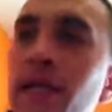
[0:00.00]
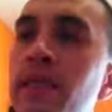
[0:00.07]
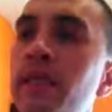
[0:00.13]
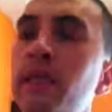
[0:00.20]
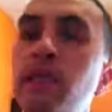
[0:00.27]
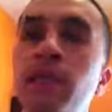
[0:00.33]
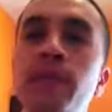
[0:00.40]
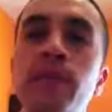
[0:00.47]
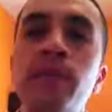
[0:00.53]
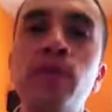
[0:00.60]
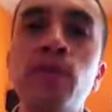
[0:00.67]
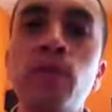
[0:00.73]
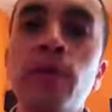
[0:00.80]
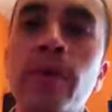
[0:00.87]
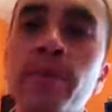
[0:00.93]
this is going to be the
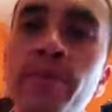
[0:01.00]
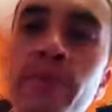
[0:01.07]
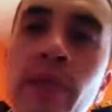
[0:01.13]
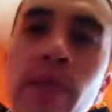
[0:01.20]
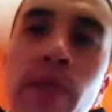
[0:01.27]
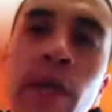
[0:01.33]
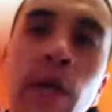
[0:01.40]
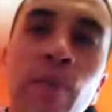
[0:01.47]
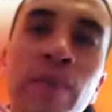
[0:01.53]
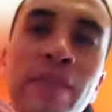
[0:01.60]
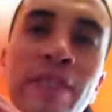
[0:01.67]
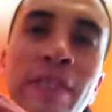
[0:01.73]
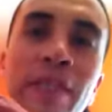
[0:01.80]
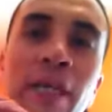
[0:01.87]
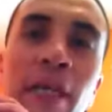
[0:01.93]
toy I
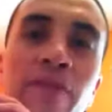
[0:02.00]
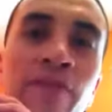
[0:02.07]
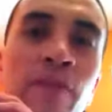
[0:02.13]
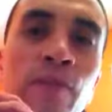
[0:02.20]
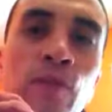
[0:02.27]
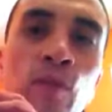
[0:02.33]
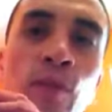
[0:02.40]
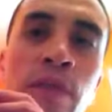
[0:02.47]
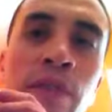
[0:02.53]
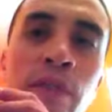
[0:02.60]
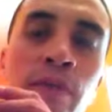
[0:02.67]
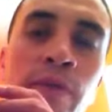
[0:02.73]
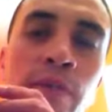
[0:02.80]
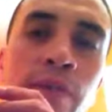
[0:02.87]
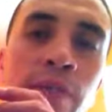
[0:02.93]
recently got from Toys
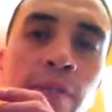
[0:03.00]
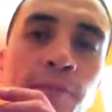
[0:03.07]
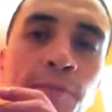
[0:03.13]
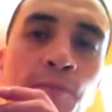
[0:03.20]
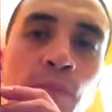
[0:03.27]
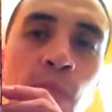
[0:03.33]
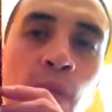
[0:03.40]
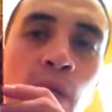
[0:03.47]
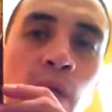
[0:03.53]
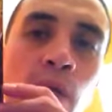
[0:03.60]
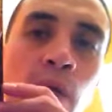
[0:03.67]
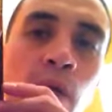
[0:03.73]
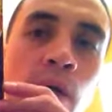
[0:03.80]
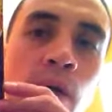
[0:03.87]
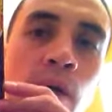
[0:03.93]
R Us.
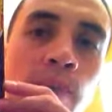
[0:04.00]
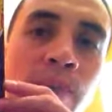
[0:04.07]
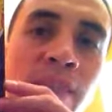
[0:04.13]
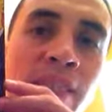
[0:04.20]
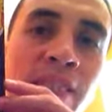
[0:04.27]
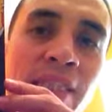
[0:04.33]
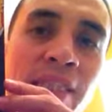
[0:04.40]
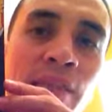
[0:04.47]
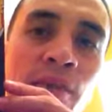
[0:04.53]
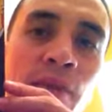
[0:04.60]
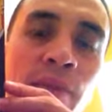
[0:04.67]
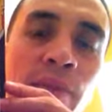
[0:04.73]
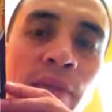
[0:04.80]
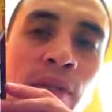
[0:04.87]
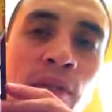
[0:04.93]
This is going
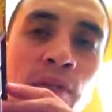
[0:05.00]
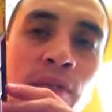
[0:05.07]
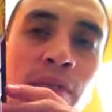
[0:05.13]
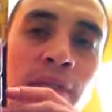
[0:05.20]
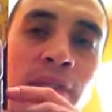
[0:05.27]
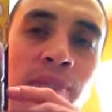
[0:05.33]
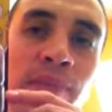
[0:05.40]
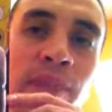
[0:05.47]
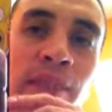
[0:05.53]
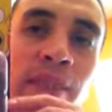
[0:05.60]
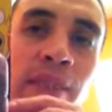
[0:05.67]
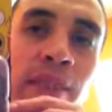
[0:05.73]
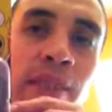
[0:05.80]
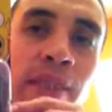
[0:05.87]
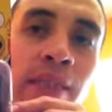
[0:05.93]
to be the new
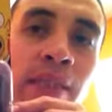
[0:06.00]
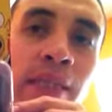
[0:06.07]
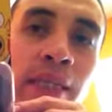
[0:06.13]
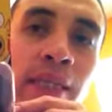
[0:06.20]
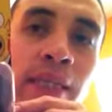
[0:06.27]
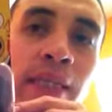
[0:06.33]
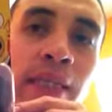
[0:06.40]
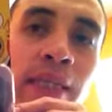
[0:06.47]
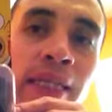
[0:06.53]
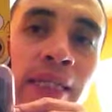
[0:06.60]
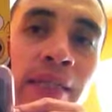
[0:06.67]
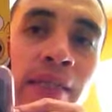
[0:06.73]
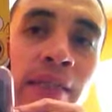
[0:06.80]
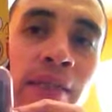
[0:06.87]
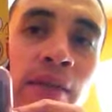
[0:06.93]
Simpsons
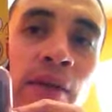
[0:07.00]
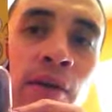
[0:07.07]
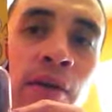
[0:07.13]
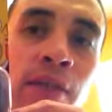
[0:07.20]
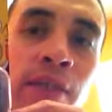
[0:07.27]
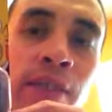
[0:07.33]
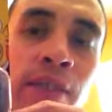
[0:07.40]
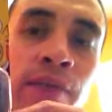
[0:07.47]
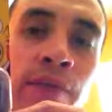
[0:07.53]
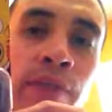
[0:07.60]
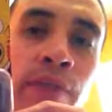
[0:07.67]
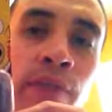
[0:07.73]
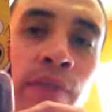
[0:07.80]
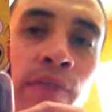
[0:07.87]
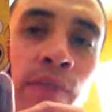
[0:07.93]
Guest Star
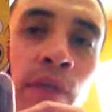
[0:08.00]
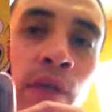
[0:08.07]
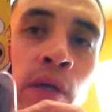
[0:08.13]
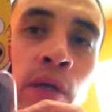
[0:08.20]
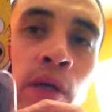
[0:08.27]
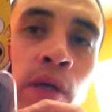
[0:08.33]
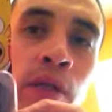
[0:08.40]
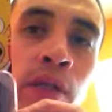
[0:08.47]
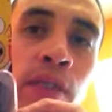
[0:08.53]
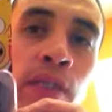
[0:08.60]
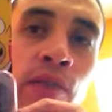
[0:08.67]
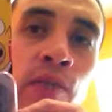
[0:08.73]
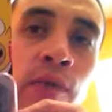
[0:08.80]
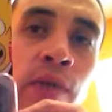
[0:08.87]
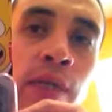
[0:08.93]
Series. This
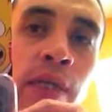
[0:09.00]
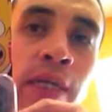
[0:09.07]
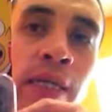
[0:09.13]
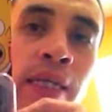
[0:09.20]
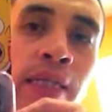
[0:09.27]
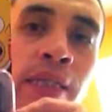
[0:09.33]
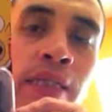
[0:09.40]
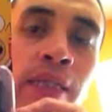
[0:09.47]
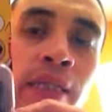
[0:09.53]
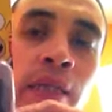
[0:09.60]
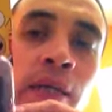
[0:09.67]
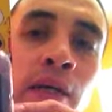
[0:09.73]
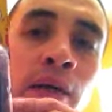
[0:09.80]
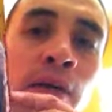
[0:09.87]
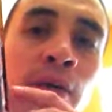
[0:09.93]
one is
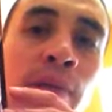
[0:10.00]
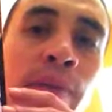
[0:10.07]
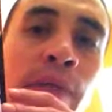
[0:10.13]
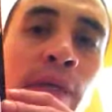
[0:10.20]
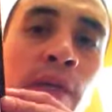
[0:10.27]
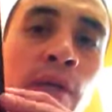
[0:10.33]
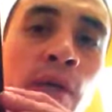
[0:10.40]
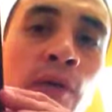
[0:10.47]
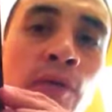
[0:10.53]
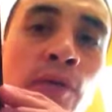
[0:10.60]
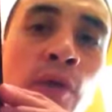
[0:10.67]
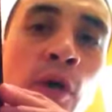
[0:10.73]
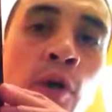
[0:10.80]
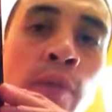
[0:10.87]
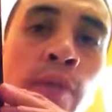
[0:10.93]
going to be Coach
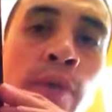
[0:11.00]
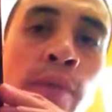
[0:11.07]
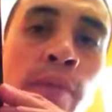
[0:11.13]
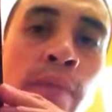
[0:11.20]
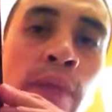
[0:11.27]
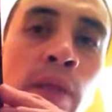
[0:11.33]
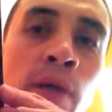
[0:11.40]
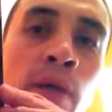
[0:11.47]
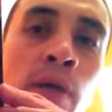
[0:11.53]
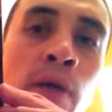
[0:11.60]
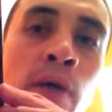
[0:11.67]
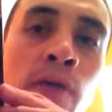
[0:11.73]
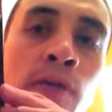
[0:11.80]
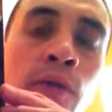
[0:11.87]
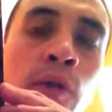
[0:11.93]
Homer.
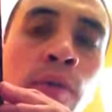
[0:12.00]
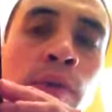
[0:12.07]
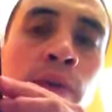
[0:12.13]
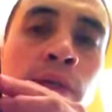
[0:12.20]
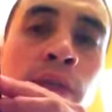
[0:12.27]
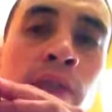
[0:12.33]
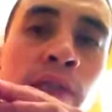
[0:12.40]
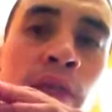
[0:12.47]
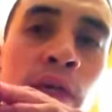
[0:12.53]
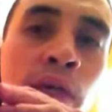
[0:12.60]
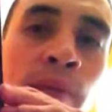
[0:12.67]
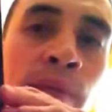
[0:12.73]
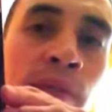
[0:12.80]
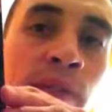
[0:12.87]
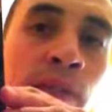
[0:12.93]
Coach Homer does come
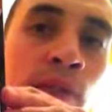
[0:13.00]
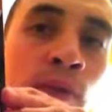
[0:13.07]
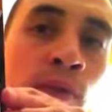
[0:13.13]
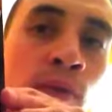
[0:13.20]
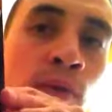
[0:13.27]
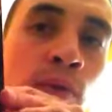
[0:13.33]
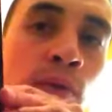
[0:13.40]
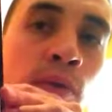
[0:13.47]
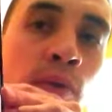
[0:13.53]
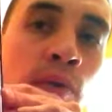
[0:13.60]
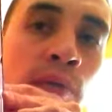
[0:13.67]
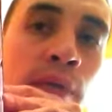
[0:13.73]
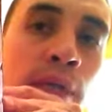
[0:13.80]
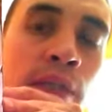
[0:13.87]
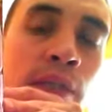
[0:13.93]
in his cool little
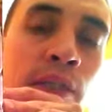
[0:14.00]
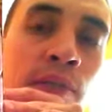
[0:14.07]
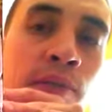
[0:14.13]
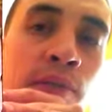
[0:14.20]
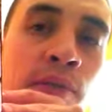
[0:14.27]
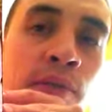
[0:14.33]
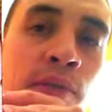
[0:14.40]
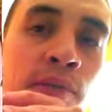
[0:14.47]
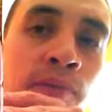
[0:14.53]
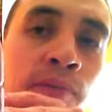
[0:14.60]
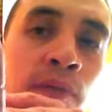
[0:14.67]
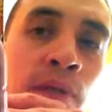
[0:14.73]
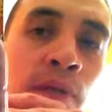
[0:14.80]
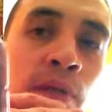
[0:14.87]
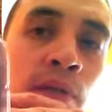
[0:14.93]
gray jumpsuit.
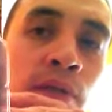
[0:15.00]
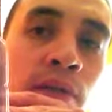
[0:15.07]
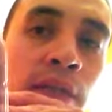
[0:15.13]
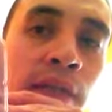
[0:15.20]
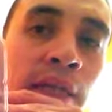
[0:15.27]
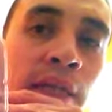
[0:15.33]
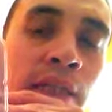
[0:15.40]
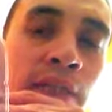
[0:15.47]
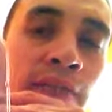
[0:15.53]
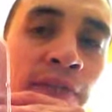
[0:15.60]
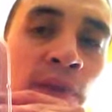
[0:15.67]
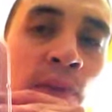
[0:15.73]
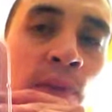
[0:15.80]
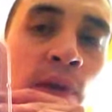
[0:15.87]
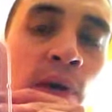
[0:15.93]
Looks like he got the
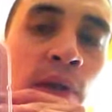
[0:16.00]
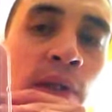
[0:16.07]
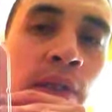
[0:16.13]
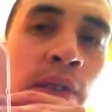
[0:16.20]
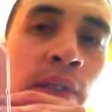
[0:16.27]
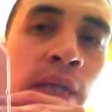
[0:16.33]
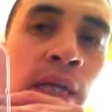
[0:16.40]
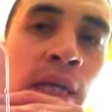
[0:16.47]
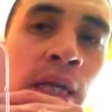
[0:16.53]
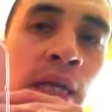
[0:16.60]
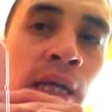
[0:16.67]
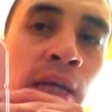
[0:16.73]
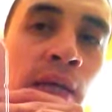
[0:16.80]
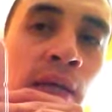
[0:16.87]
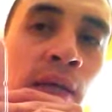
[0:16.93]
football in his
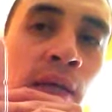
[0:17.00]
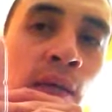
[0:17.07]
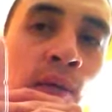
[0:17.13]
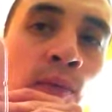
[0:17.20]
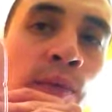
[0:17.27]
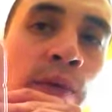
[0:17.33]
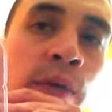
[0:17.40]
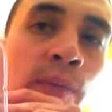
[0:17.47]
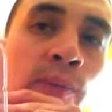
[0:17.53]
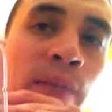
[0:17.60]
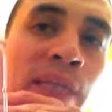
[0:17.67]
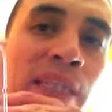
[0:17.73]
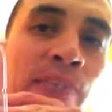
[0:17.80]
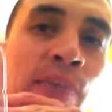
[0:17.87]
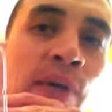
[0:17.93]
hand, wearing a
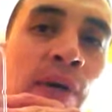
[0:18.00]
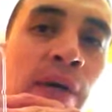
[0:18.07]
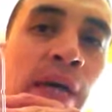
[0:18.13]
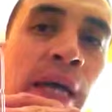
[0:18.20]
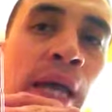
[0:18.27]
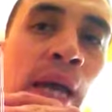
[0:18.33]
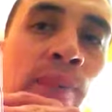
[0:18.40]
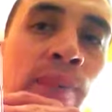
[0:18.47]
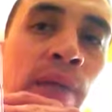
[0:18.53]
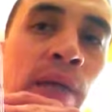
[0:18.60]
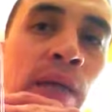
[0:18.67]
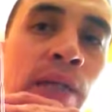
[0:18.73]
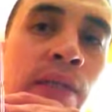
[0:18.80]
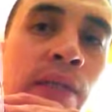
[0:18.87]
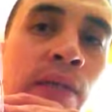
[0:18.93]
baseball cap, and
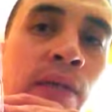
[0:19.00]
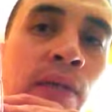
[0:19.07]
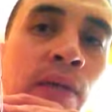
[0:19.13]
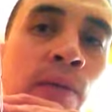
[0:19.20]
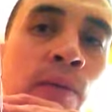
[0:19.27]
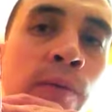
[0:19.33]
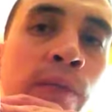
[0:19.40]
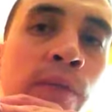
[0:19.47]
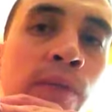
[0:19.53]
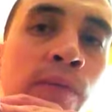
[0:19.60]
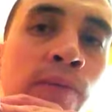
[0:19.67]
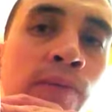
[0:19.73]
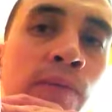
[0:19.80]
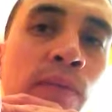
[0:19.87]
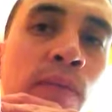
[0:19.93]
got a little
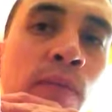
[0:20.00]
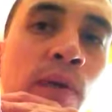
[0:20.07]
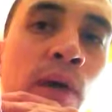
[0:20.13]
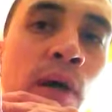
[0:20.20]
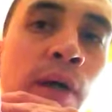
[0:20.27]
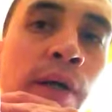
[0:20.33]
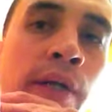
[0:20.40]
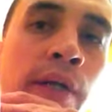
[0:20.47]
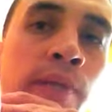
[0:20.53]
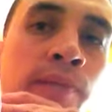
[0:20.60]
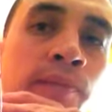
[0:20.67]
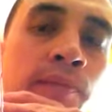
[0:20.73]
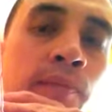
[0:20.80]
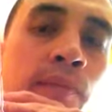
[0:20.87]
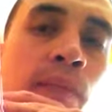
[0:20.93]
whistle on him.
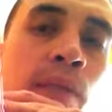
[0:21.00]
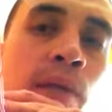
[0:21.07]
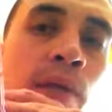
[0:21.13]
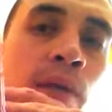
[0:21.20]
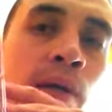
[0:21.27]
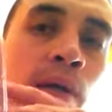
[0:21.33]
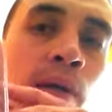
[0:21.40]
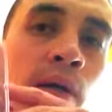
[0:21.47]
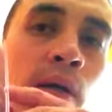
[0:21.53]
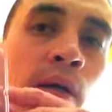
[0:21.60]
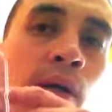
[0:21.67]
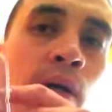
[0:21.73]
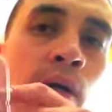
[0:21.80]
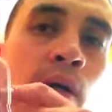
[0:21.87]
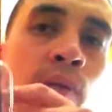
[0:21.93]

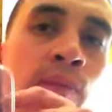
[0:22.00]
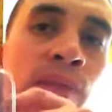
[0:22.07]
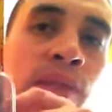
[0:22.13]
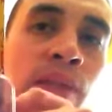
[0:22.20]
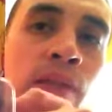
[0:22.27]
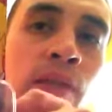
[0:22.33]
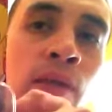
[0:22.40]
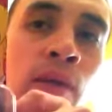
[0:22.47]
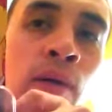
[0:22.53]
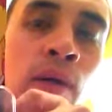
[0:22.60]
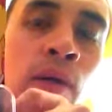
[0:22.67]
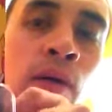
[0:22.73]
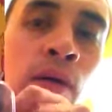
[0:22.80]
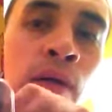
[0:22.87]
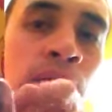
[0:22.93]
This
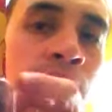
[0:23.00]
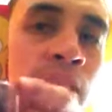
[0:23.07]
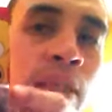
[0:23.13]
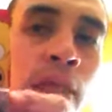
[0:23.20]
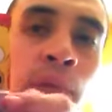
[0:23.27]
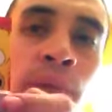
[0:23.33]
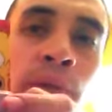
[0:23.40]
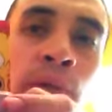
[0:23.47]
does come in